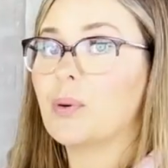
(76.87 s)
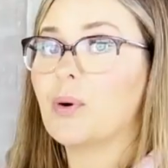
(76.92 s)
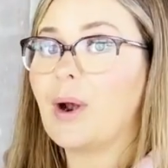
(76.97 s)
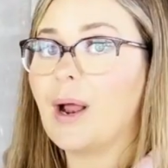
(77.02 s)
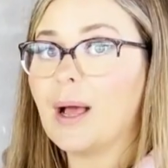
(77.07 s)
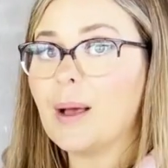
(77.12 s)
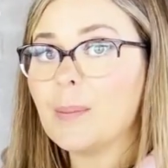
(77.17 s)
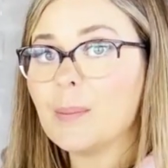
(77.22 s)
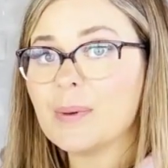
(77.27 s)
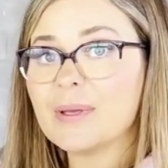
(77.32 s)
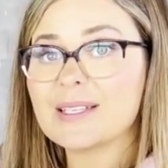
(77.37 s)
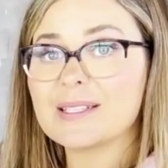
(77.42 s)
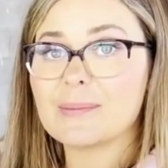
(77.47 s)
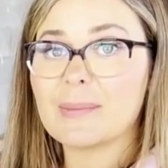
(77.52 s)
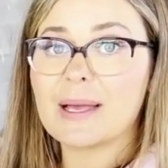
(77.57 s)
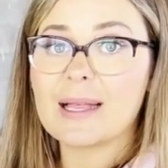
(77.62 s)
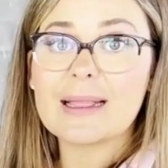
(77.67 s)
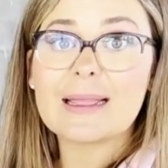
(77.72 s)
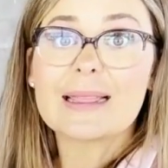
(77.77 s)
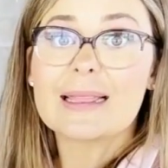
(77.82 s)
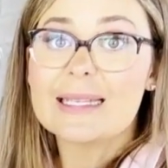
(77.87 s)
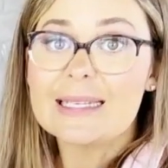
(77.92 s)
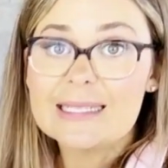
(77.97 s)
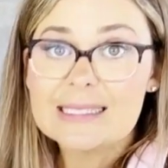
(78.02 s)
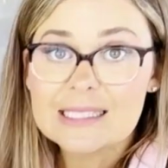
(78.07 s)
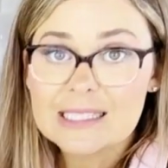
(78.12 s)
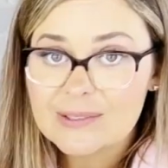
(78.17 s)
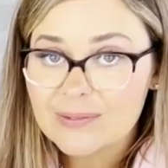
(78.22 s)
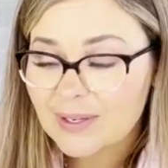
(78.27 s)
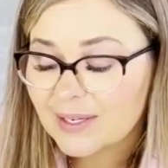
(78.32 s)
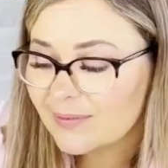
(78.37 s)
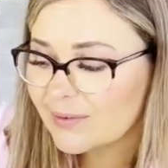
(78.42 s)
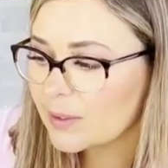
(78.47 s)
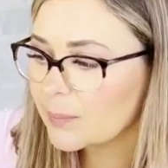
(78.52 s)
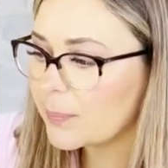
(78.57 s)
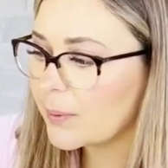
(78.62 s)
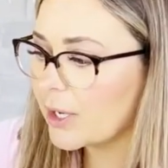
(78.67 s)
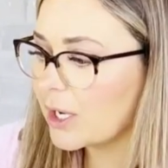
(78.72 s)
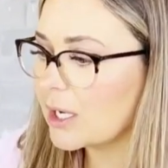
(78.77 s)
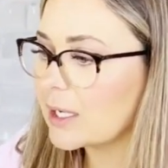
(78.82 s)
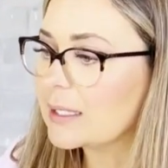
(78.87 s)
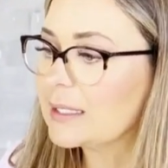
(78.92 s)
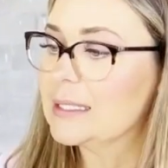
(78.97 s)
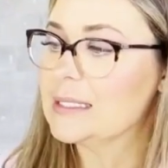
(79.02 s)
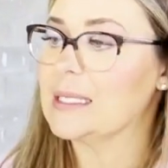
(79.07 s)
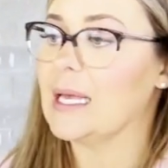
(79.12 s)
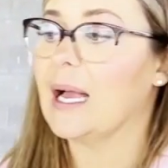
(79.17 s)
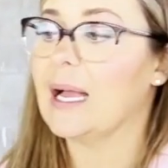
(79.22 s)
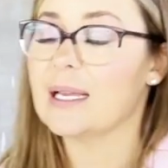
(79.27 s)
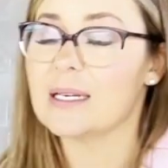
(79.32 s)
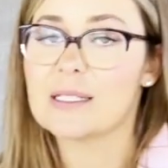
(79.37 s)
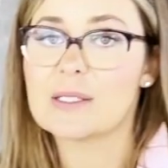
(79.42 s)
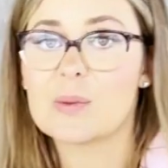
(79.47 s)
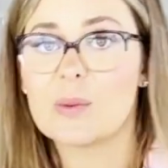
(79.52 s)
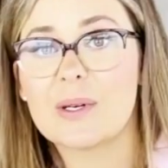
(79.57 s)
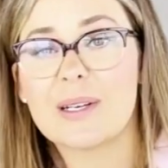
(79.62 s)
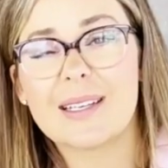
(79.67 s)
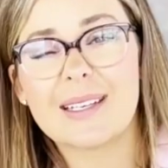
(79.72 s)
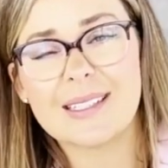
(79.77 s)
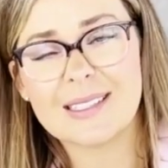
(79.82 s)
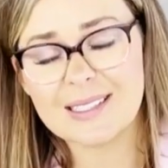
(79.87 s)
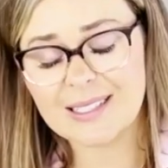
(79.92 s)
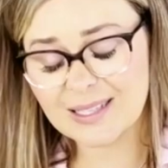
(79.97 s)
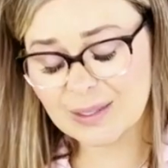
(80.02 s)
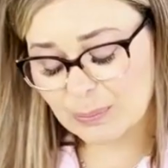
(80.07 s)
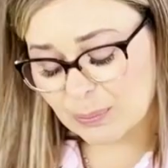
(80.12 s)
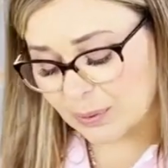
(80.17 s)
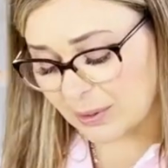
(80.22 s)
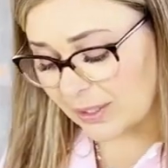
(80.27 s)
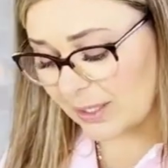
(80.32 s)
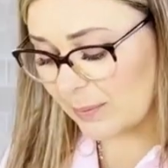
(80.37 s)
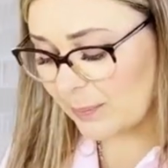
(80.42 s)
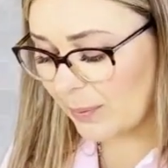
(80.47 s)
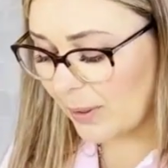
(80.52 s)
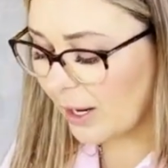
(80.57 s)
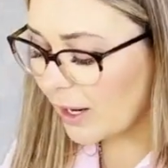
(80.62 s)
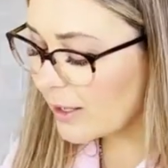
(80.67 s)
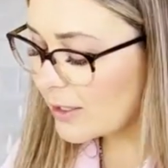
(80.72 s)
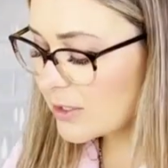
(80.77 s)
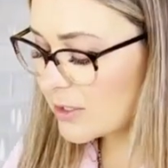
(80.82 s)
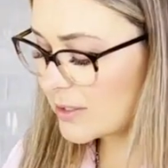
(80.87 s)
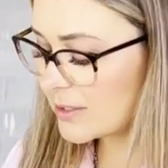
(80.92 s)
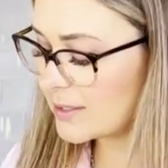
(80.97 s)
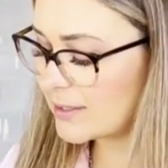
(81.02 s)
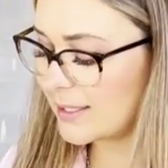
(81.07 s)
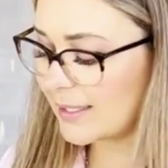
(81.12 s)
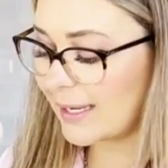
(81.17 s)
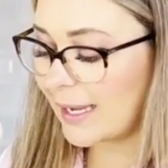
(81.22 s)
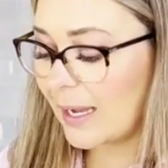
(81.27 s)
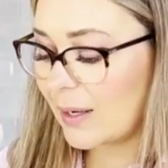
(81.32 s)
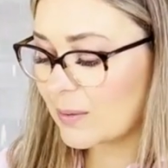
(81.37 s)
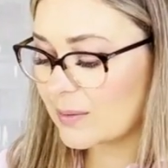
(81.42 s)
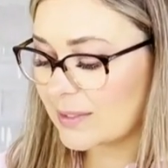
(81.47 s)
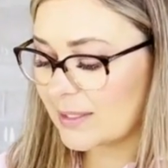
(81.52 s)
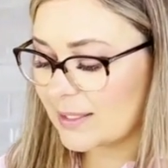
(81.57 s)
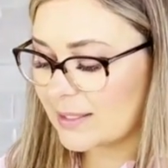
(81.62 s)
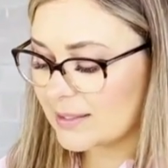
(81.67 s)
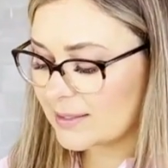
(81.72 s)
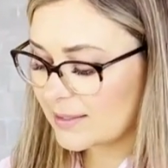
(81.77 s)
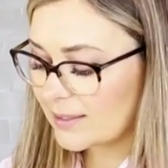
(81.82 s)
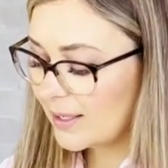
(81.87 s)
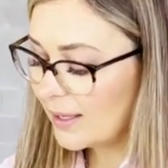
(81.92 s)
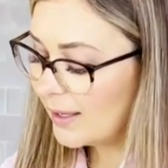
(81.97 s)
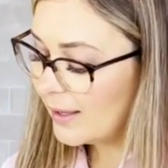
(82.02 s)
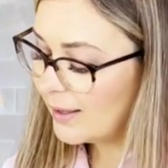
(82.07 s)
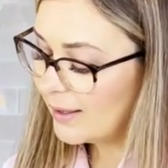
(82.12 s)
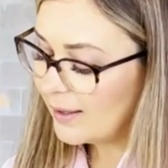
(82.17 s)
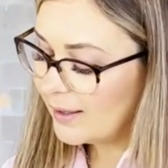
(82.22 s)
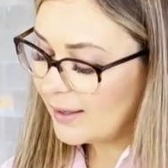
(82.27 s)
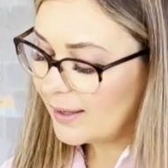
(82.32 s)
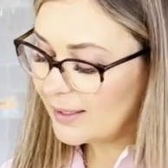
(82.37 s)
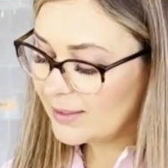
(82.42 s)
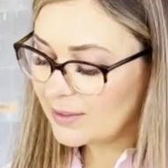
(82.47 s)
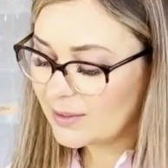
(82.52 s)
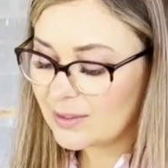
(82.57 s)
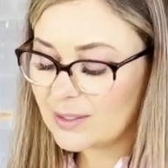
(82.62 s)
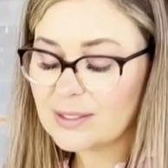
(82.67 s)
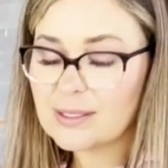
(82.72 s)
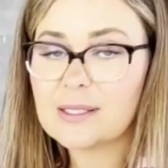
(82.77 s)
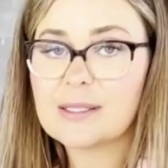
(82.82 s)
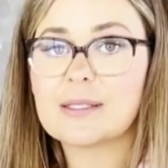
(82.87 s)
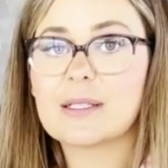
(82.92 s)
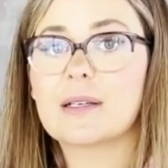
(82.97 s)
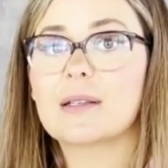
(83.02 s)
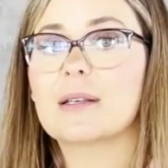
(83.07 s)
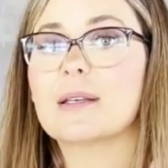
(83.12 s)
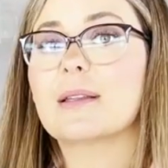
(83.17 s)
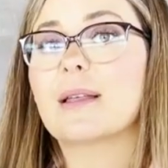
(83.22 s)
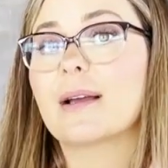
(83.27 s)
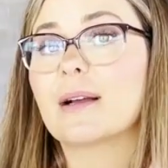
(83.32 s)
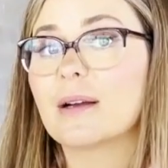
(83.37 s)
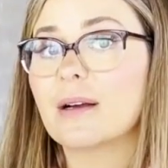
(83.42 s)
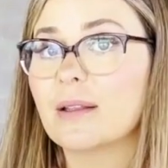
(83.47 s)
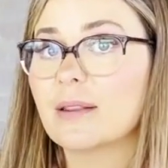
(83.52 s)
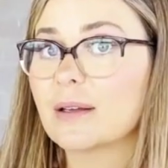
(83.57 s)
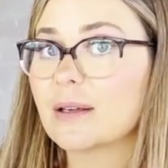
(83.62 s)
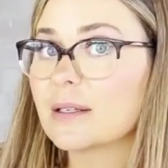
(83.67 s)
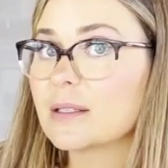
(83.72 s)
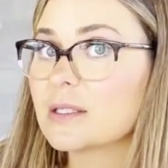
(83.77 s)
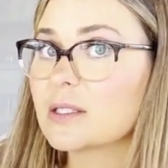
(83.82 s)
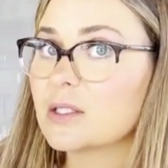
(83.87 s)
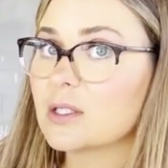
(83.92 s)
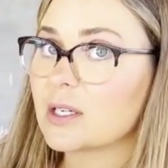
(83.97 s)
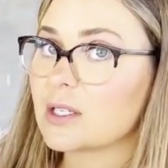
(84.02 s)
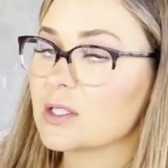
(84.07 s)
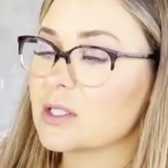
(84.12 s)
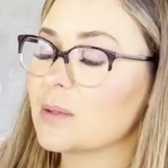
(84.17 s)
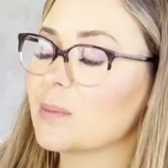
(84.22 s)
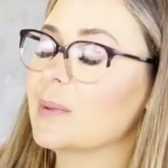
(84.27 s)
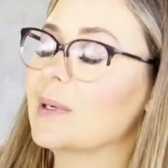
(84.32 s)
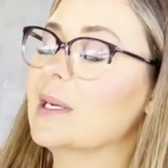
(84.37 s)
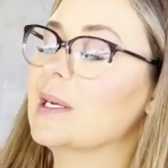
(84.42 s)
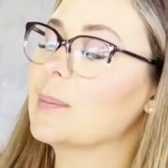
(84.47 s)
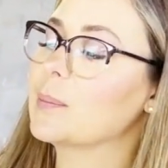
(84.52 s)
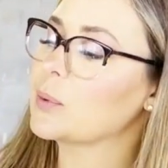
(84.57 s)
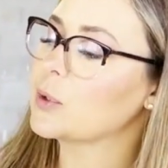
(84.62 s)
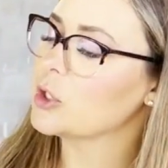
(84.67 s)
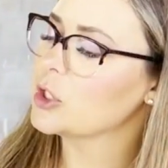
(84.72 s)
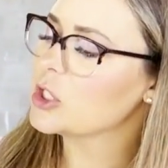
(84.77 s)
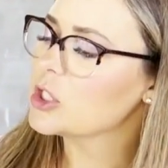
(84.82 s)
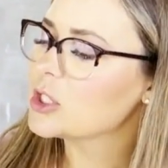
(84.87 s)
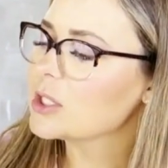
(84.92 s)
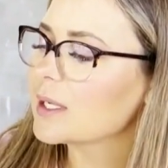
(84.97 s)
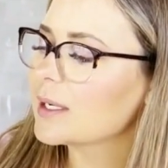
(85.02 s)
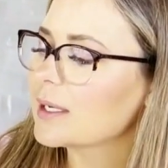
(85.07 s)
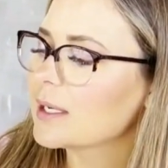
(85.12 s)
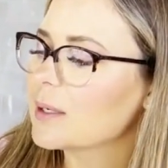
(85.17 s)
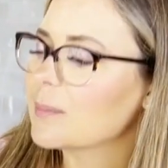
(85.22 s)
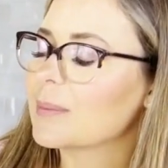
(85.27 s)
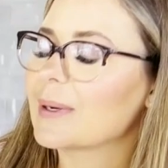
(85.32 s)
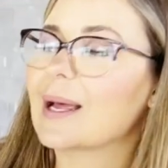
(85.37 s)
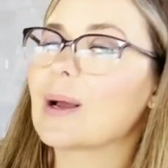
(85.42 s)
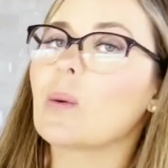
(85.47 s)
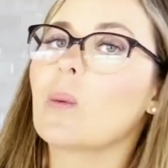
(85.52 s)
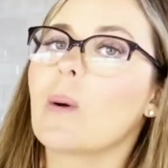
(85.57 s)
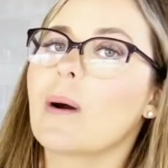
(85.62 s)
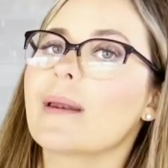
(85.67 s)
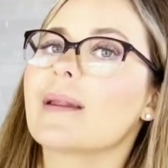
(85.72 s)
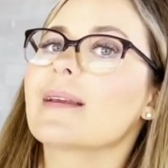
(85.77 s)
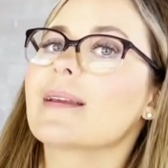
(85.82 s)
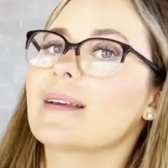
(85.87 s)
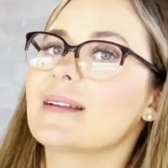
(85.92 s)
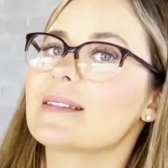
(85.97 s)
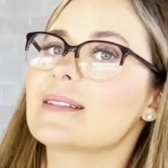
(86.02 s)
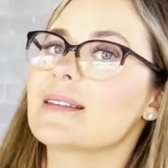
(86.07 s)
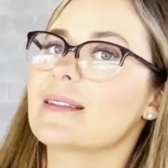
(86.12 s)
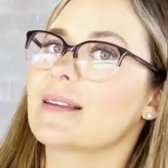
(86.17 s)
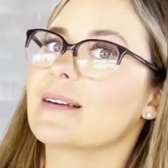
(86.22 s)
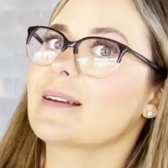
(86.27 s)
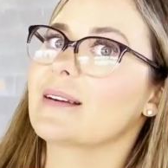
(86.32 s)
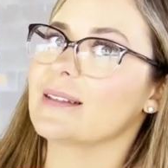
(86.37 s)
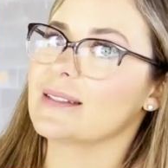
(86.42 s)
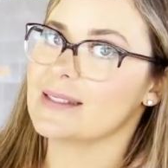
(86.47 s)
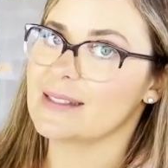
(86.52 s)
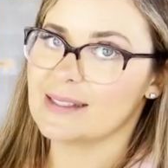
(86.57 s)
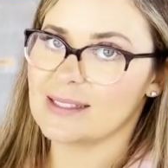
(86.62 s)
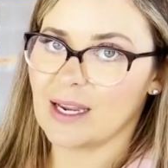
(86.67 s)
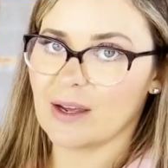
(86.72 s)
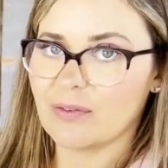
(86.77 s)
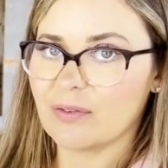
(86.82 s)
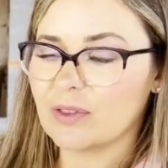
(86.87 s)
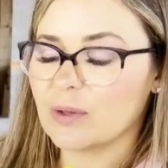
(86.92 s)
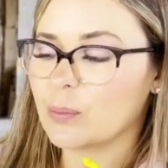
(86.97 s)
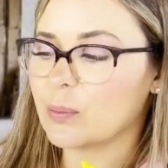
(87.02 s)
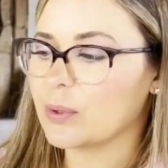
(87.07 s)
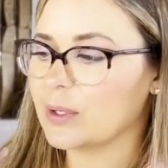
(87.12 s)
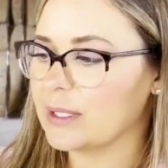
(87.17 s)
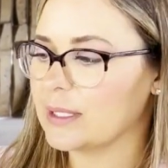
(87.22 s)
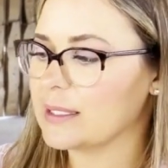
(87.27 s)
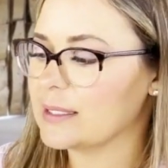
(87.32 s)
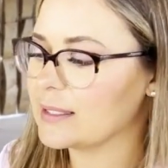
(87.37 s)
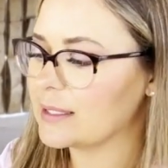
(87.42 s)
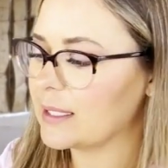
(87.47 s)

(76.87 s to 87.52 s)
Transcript: prep is my least favorite part because I just wanna get to the pretty part, just like houses. I don't necessarily like all the construction, but I appreciate it, but I wanna get to the good stuff, the pretty